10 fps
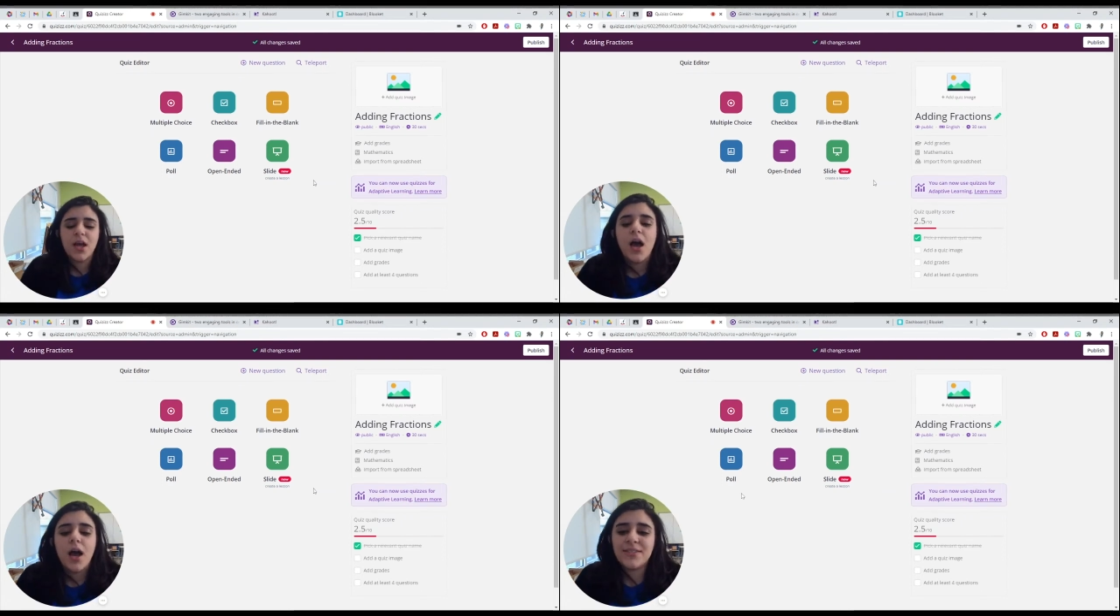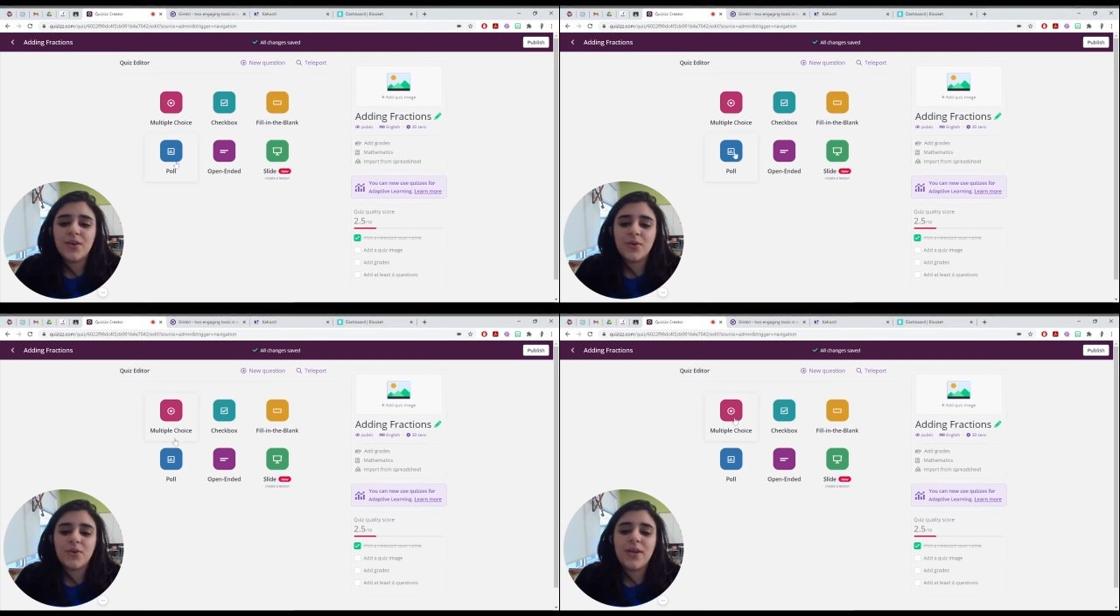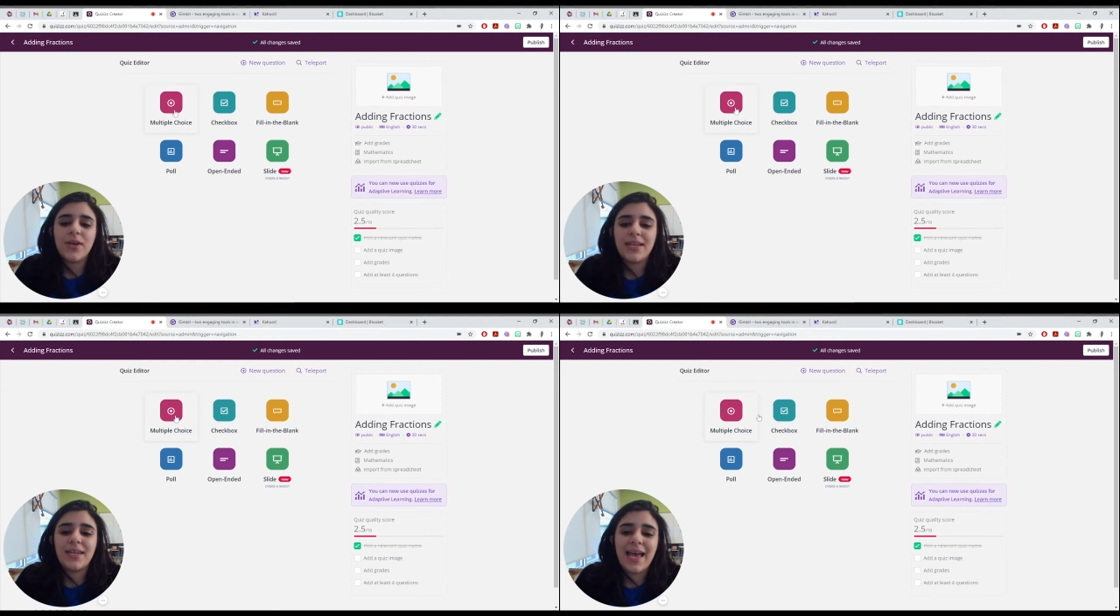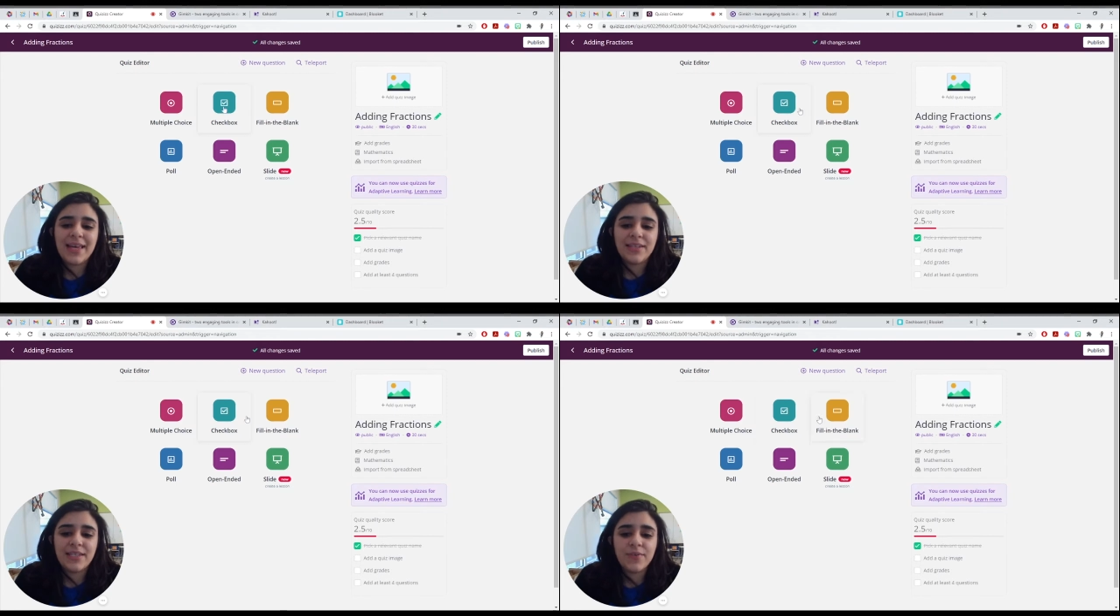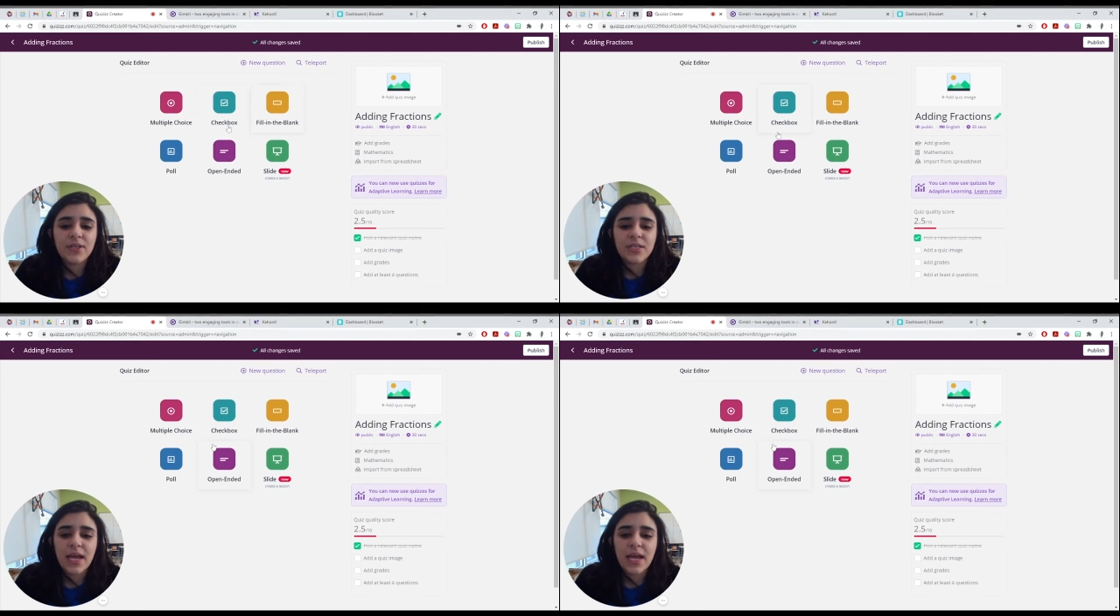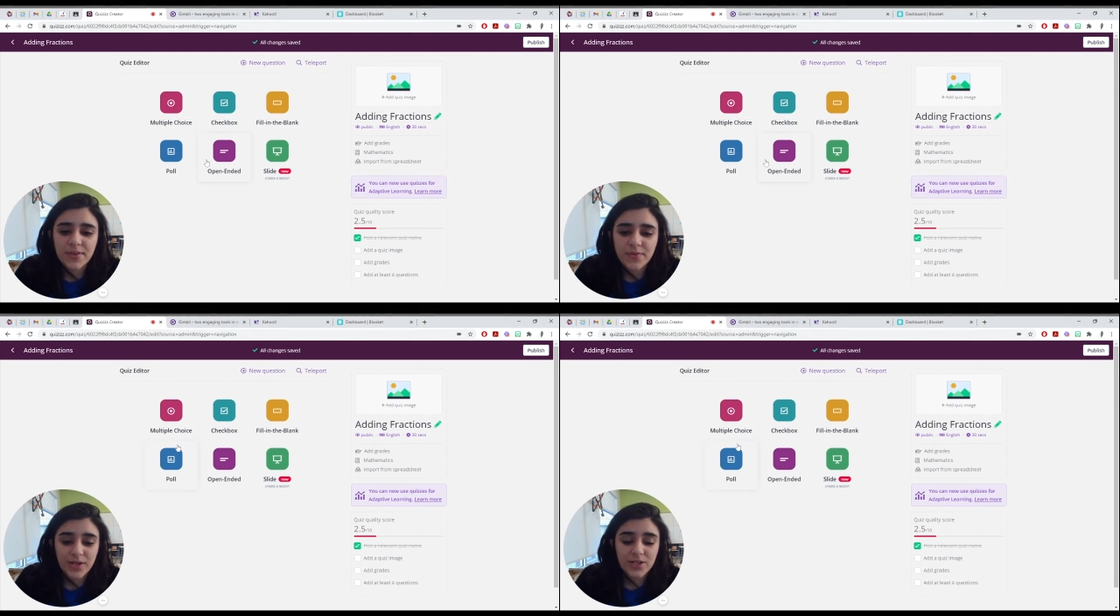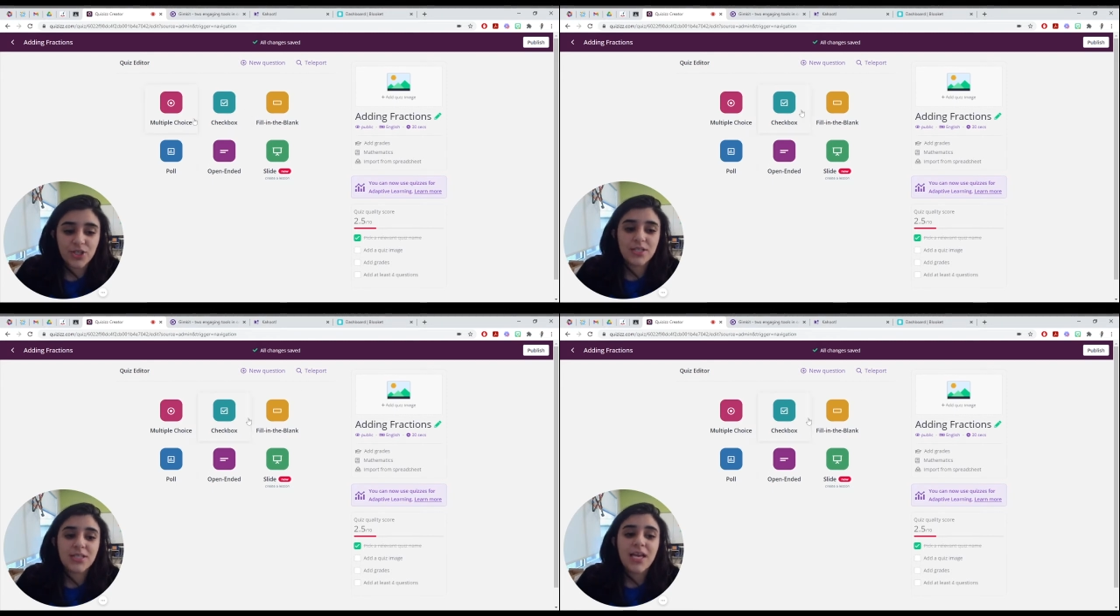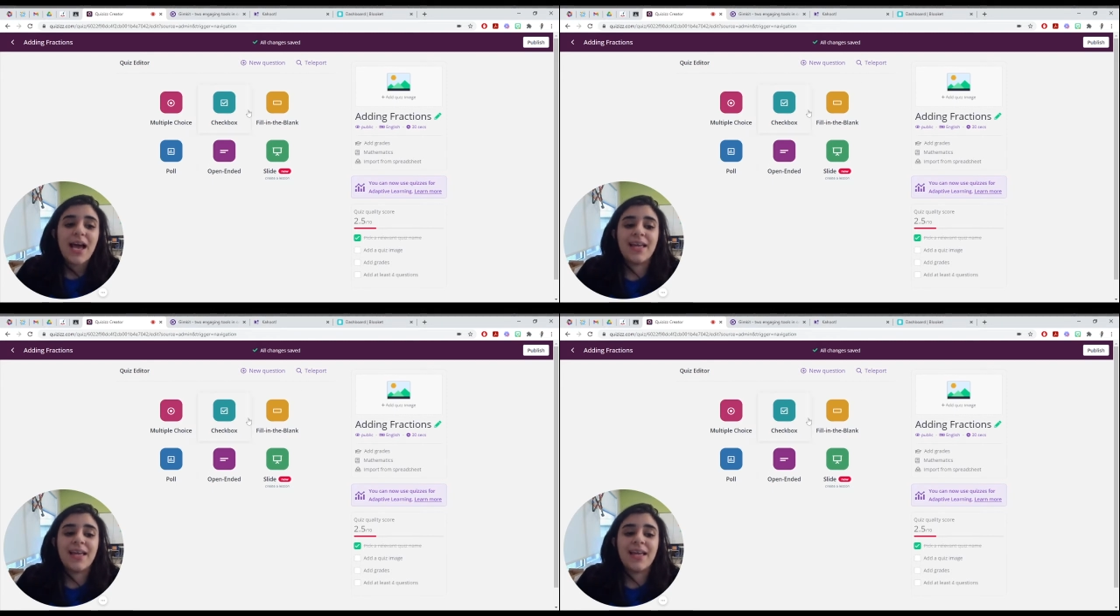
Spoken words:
And so you can add different types of questions.